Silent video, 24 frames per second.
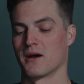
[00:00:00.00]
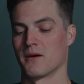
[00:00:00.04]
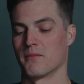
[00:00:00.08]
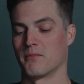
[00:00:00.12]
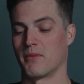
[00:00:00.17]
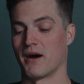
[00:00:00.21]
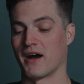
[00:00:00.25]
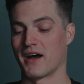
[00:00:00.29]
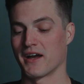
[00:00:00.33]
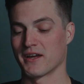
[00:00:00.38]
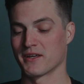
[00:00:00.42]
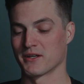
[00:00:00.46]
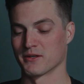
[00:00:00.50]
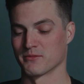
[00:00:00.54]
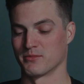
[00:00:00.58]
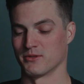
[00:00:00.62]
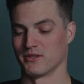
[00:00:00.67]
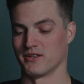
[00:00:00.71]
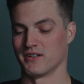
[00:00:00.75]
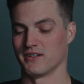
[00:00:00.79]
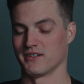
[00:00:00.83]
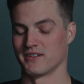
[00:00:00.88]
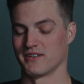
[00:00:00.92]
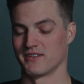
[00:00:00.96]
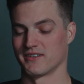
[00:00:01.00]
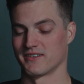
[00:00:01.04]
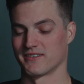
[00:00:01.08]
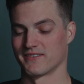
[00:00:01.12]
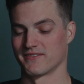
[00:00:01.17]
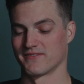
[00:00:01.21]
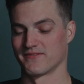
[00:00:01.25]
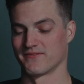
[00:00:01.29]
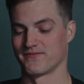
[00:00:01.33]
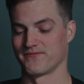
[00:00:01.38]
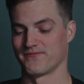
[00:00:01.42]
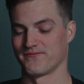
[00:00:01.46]
by your blood.
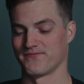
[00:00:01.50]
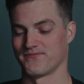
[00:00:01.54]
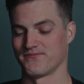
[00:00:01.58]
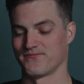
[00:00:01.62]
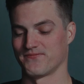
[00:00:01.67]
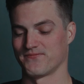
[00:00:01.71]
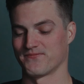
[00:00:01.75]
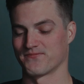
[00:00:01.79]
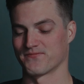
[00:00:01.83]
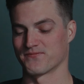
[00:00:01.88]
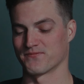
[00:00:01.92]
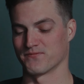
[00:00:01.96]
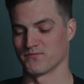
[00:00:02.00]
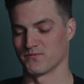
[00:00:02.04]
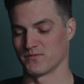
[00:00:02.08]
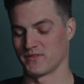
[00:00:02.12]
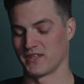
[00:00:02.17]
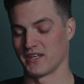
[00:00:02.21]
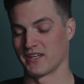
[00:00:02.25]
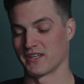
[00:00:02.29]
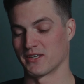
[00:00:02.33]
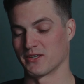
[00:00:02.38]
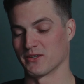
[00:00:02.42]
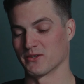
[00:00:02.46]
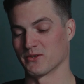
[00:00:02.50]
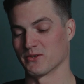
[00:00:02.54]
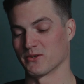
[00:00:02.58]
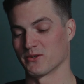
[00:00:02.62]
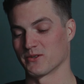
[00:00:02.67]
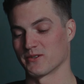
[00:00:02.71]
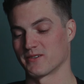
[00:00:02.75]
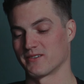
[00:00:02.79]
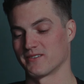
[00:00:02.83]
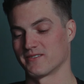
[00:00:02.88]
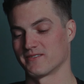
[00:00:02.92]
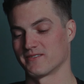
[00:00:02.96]
And thank you, Lord.